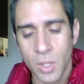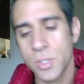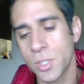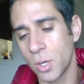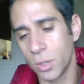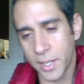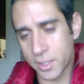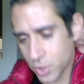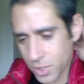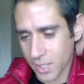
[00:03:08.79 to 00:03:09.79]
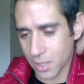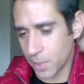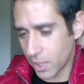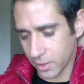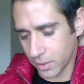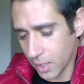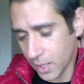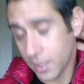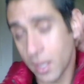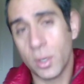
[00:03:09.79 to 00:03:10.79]
So like, just think about it.
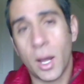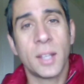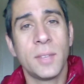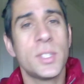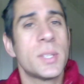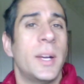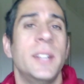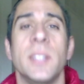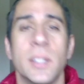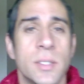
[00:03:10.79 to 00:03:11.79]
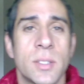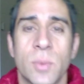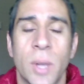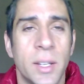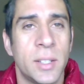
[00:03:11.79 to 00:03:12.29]
Now, I'll give you some ideas, right?